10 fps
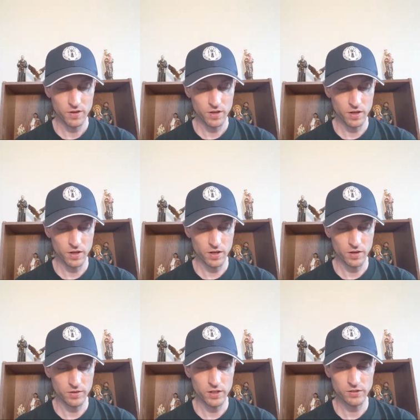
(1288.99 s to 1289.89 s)

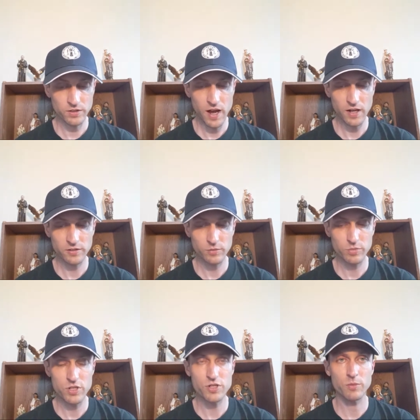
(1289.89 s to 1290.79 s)
uh, he attacks a
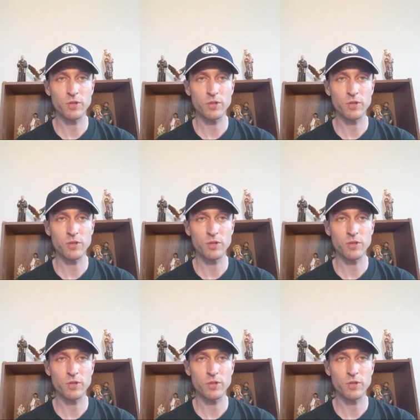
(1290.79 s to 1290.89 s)
bishop,